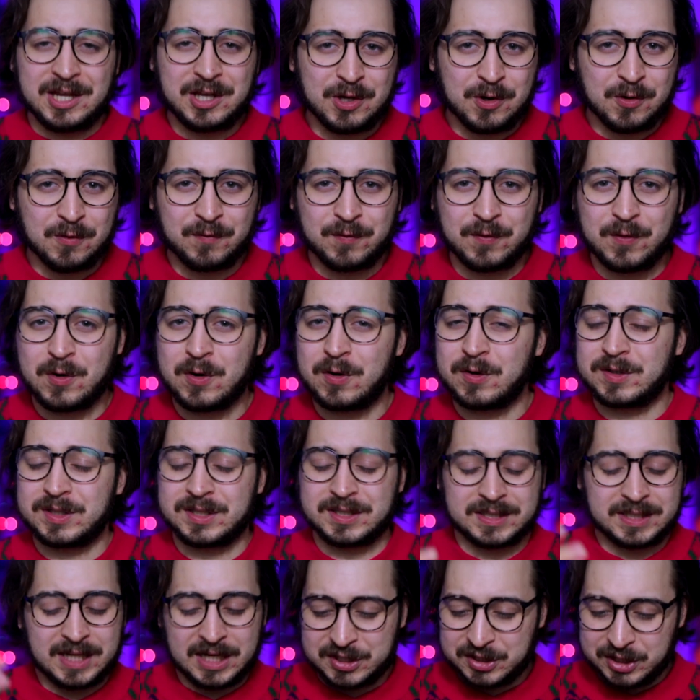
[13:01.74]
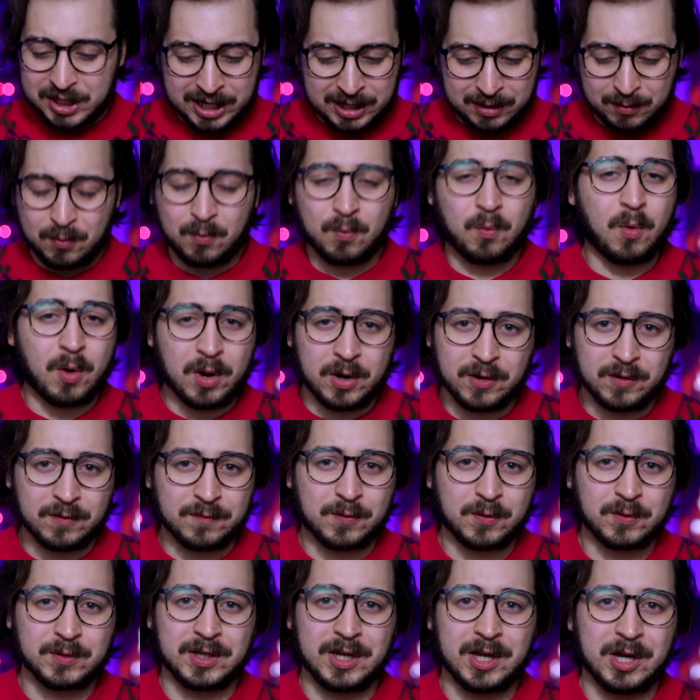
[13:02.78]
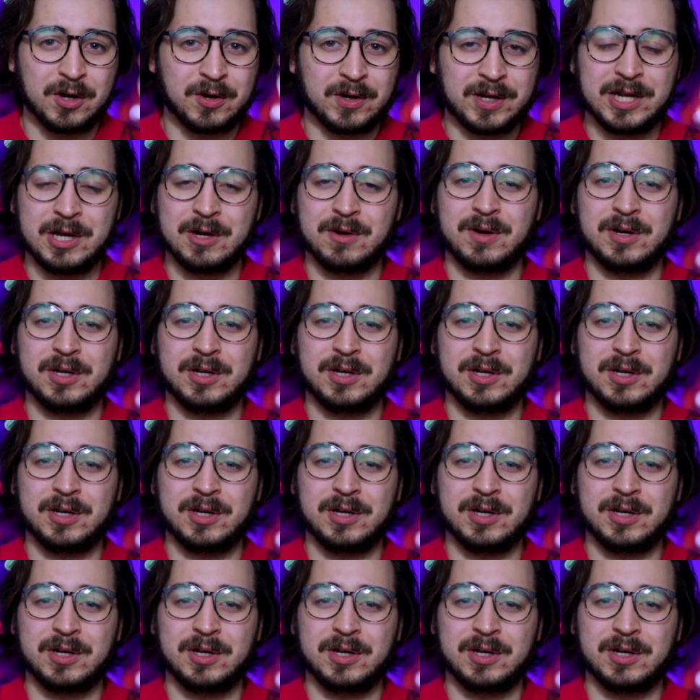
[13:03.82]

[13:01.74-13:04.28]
you for such a wonderful year here on